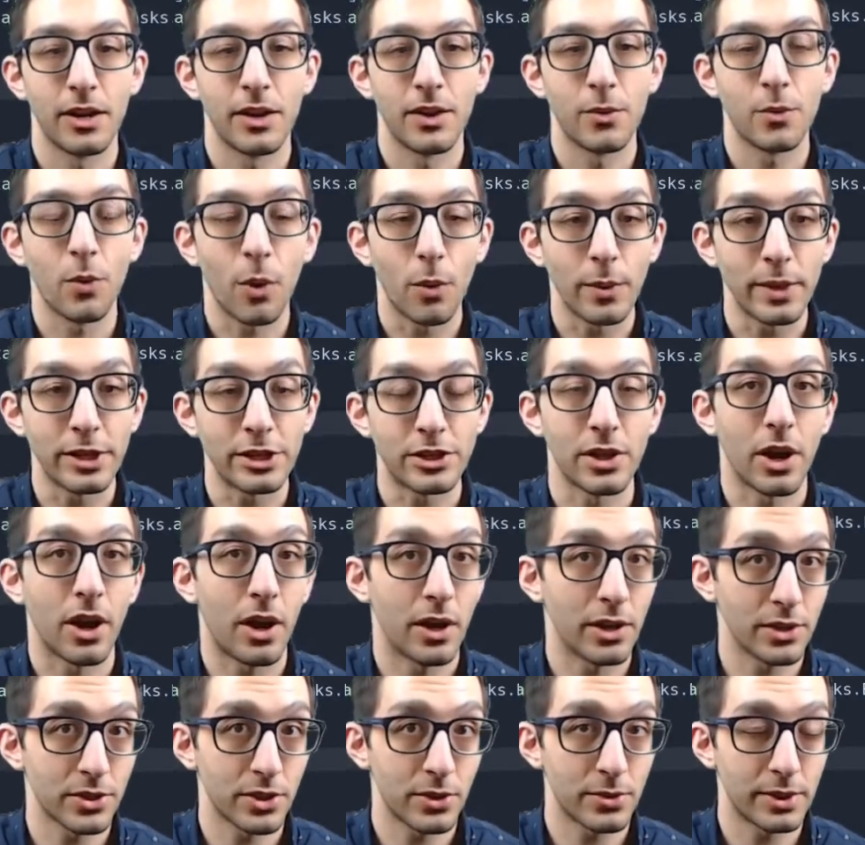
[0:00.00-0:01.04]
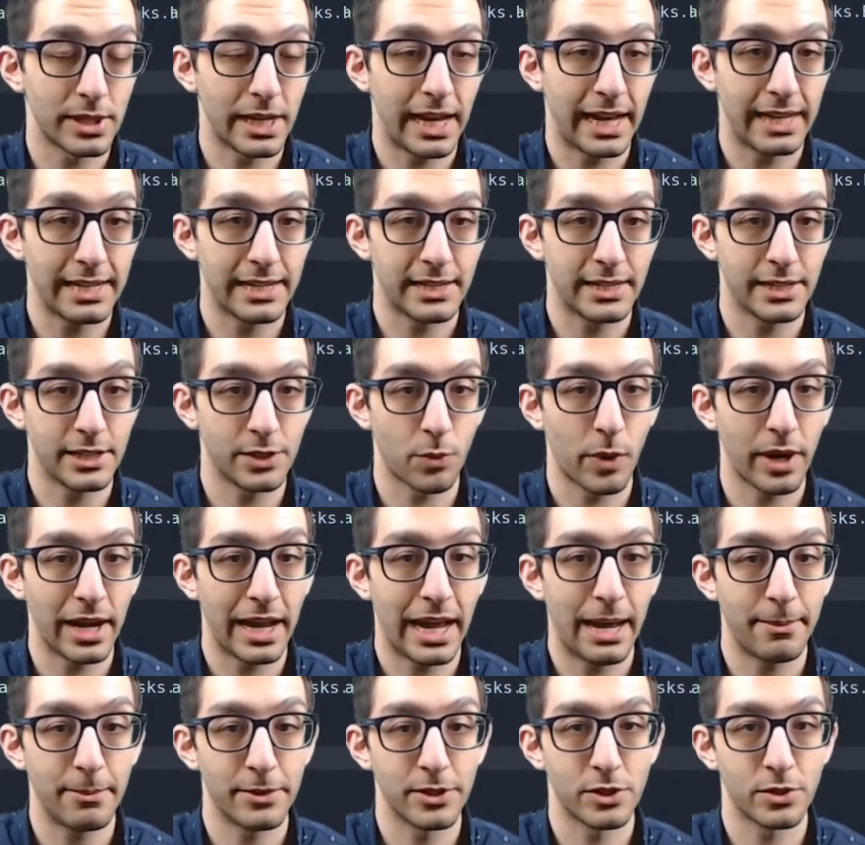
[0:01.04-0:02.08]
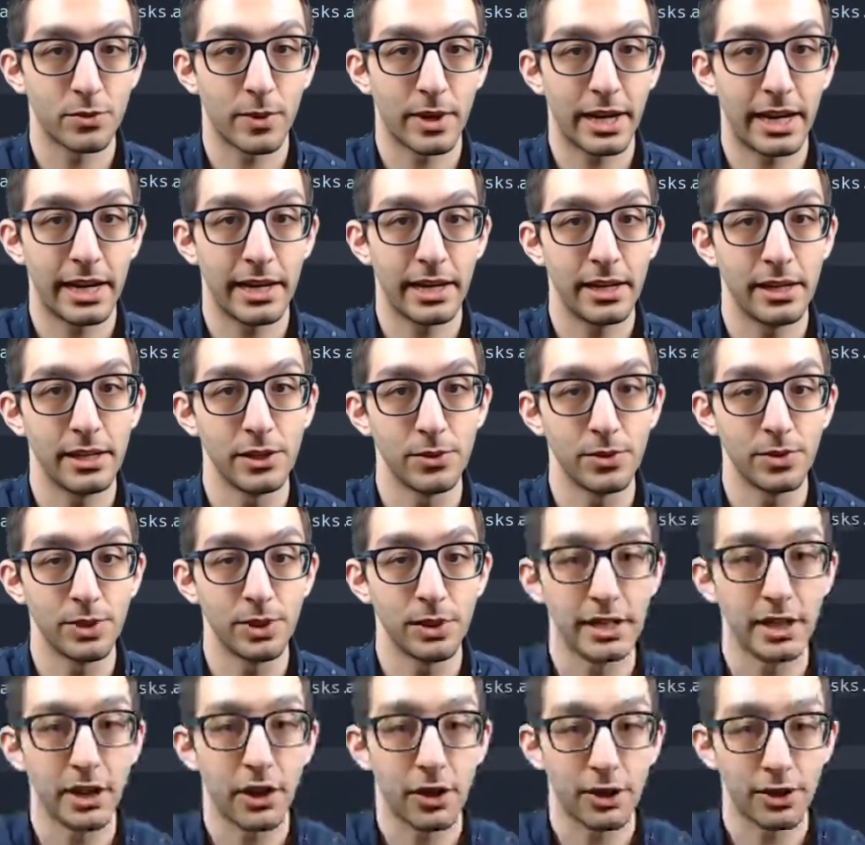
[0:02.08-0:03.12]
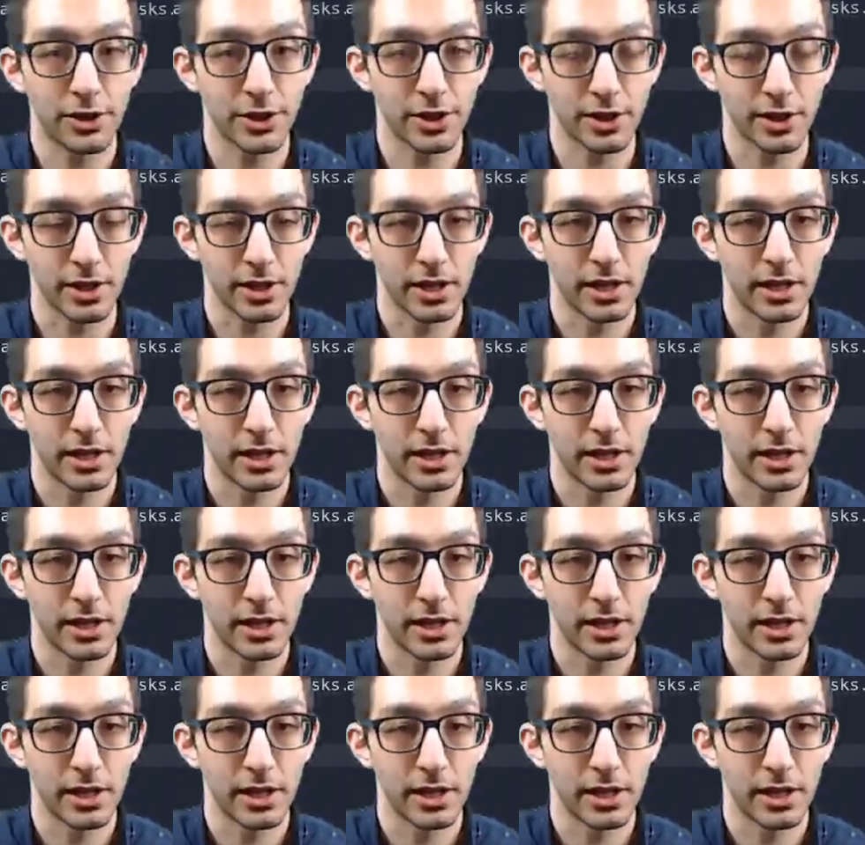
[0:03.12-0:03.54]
What we should also test is what happens when I use the archer.